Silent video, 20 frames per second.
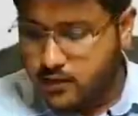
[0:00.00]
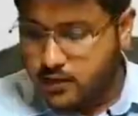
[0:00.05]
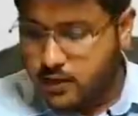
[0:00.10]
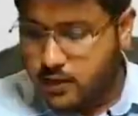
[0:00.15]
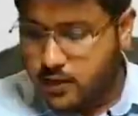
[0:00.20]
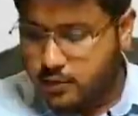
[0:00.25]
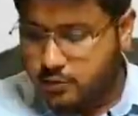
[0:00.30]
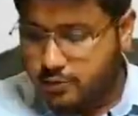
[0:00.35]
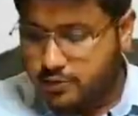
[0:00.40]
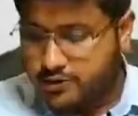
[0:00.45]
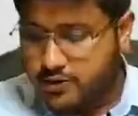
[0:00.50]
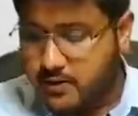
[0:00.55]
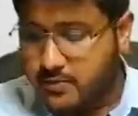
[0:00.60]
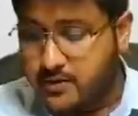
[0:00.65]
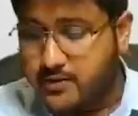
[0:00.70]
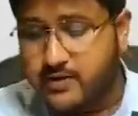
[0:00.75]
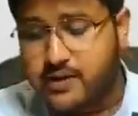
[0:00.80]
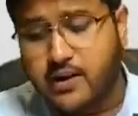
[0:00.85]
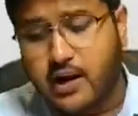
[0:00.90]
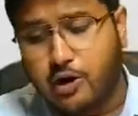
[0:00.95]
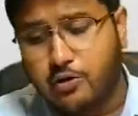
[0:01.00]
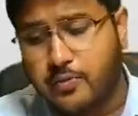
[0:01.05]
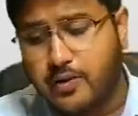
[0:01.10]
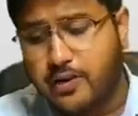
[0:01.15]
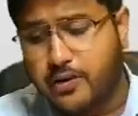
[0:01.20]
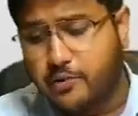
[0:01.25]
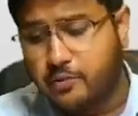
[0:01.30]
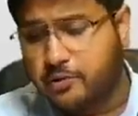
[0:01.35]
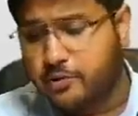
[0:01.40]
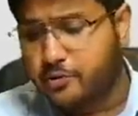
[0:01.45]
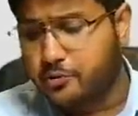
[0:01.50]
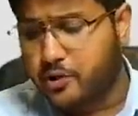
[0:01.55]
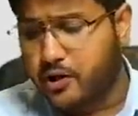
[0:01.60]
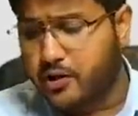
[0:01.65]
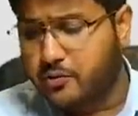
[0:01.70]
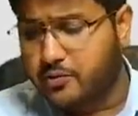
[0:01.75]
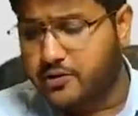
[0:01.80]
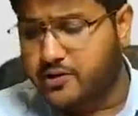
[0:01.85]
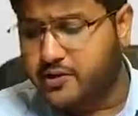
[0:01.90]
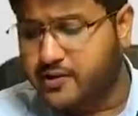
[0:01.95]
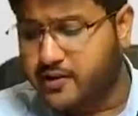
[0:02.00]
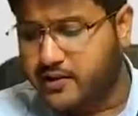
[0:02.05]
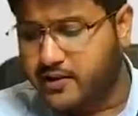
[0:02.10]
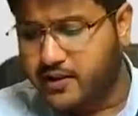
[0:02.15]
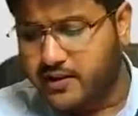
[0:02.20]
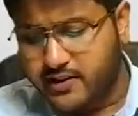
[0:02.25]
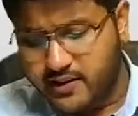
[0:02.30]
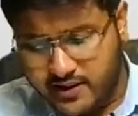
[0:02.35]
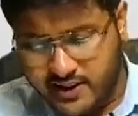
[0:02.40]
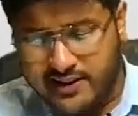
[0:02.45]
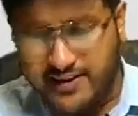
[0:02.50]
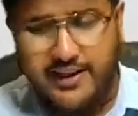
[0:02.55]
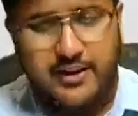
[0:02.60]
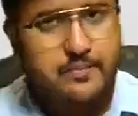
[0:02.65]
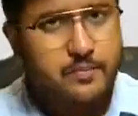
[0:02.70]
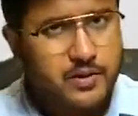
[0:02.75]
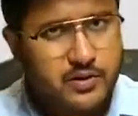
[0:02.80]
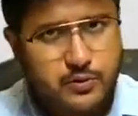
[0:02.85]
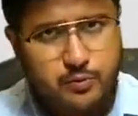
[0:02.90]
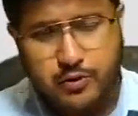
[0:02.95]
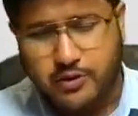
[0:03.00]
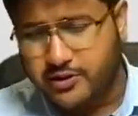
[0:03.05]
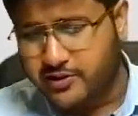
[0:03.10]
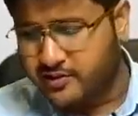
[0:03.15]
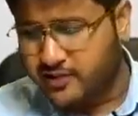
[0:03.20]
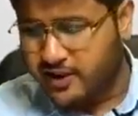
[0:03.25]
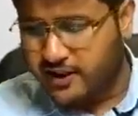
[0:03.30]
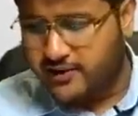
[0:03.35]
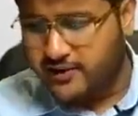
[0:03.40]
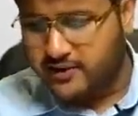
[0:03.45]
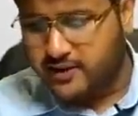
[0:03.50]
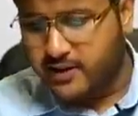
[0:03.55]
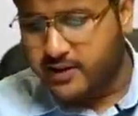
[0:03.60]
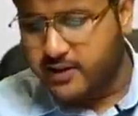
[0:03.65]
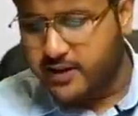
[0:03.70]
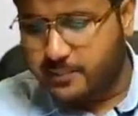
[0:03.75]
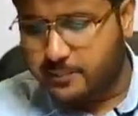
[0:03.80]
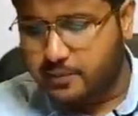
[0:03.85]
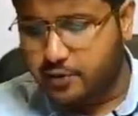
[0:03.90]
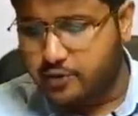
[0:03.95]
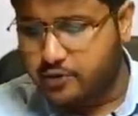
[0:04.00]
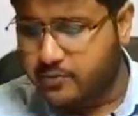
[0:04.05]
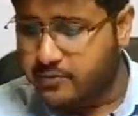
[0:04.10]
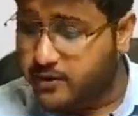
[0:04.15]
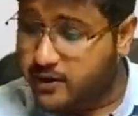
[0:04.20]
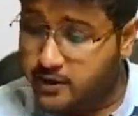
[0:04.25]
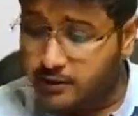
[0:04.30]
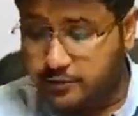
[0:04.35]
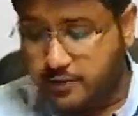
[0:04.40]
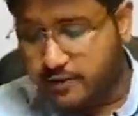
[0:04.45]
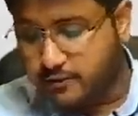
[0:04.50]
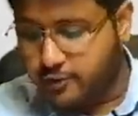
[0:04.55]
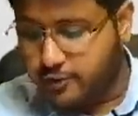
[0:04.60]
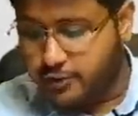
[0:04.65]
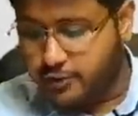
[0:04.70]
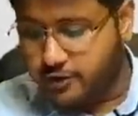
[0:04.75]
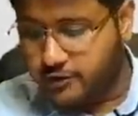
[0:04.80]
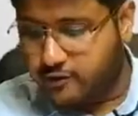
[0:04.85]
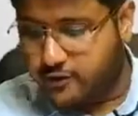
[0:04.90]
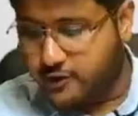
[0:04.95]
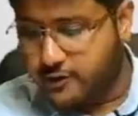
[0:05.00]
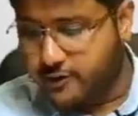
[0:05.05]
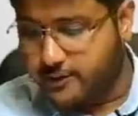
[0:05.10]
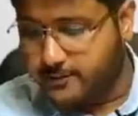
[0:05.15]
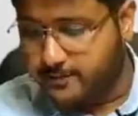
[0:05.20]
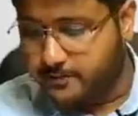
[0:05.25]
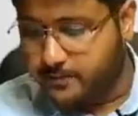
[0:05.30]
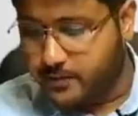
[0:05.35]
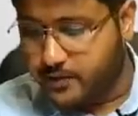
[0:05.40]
Now question number 8, sir, how many total questions are there? There are 10 plus questions. I think approximately 12 questions are there.